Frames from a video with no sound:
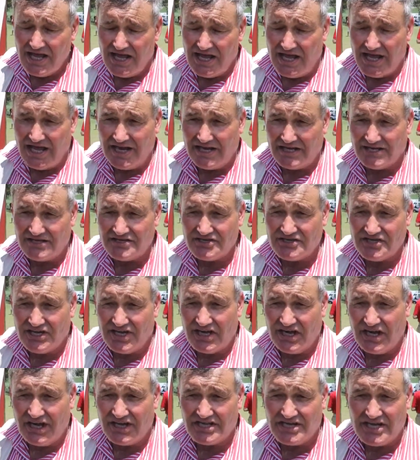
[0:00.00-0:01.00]
and
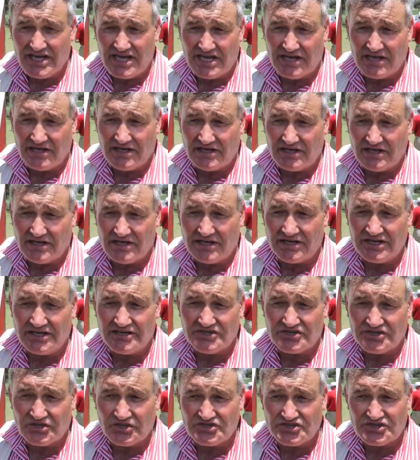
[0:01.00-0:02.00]
an
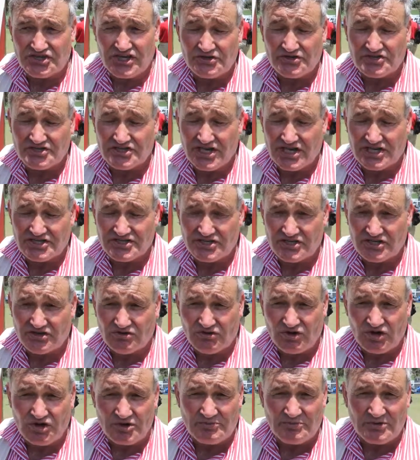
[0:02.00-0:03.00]
enthusiastic
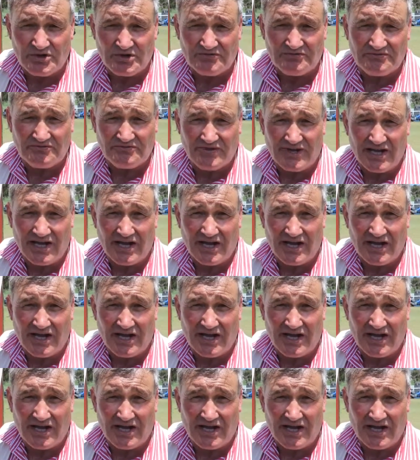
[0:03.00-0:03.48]
group of